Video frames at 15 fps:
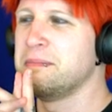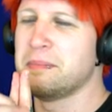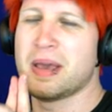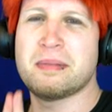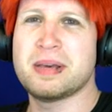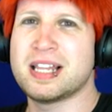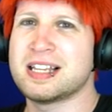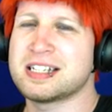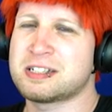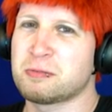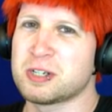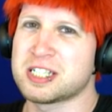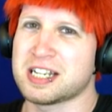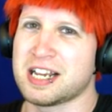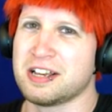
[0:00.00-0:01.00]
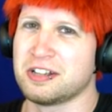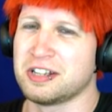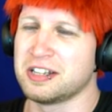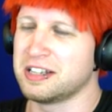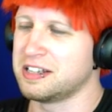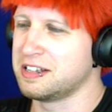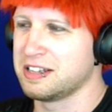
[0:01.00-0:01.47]
maybe this was
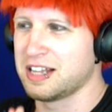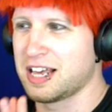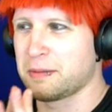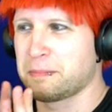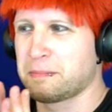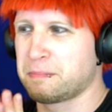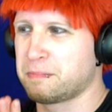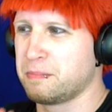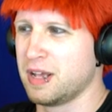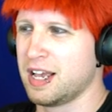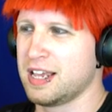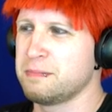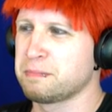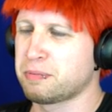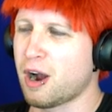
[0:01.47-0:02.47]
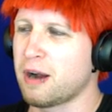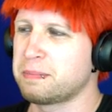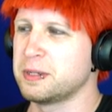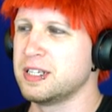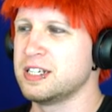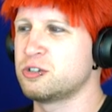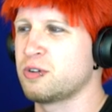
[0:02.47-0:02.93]
ill, uh, like
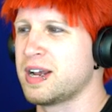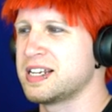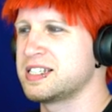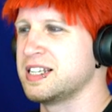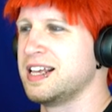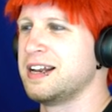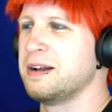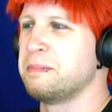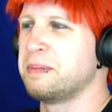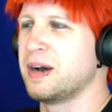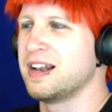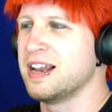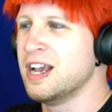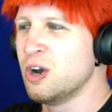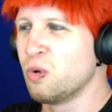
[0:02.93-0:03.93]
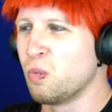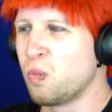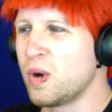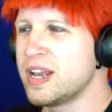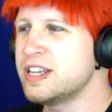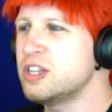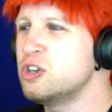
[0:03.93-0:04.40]
improperly translated, but
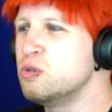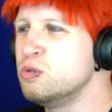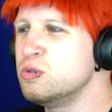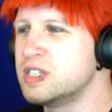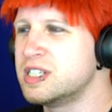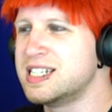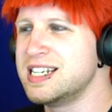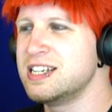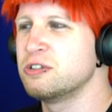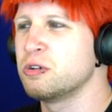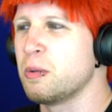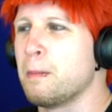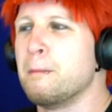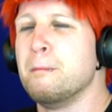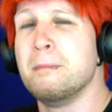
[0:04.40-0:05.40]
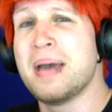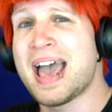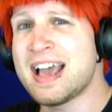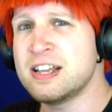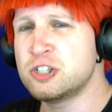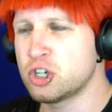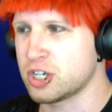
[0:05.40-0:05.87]
when you deal
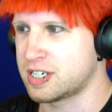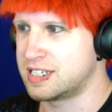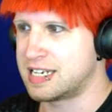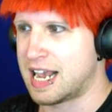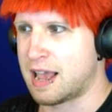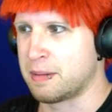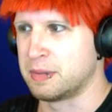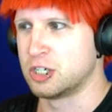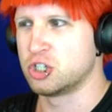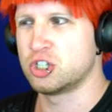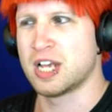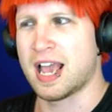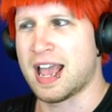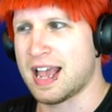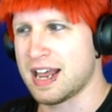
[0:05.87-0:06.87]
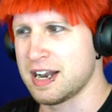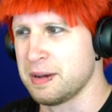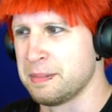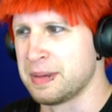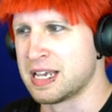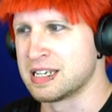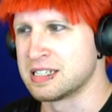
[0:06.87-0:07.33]
magic damage to
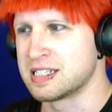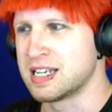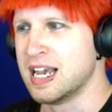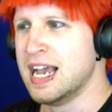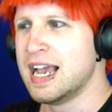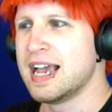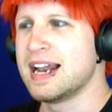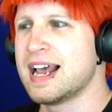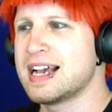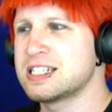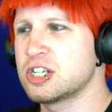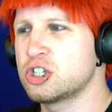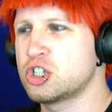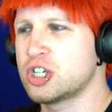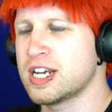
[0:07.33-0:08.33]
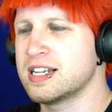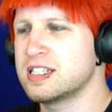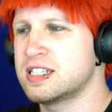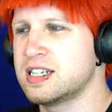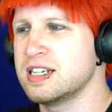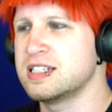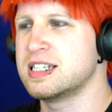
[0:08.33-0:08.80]
enemies, it has a
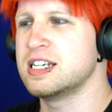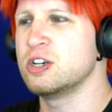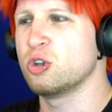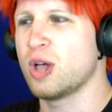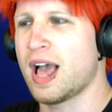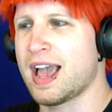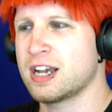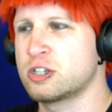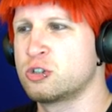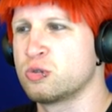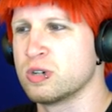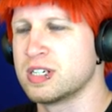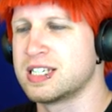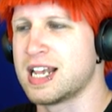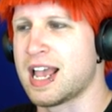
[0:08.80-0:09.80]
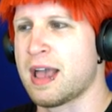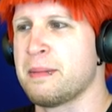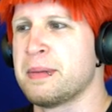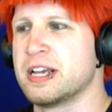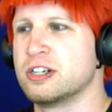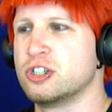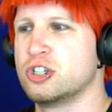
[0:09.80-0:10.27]
chance to deal extra
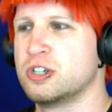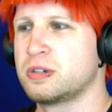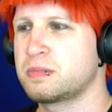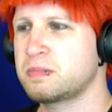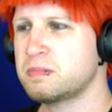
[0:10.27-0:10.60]
damage.